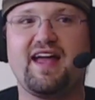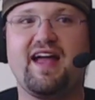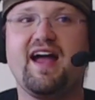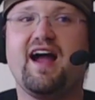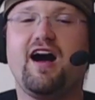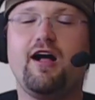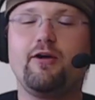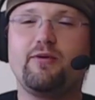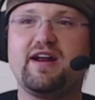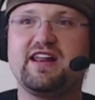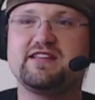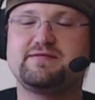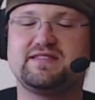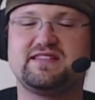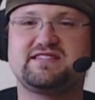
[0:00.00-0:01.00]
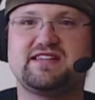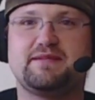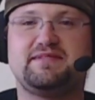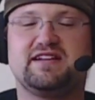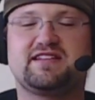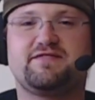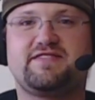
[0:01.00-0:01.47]
Already it's in the
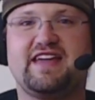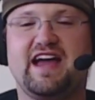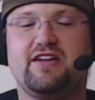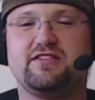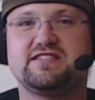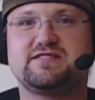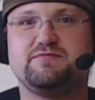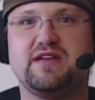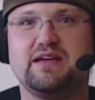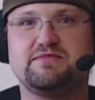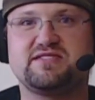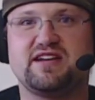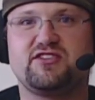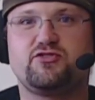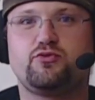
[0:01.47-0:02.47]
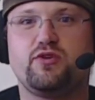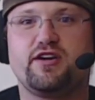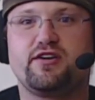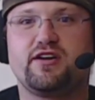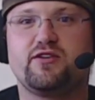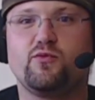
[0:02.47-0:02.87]
subject of countless memes on Twitter and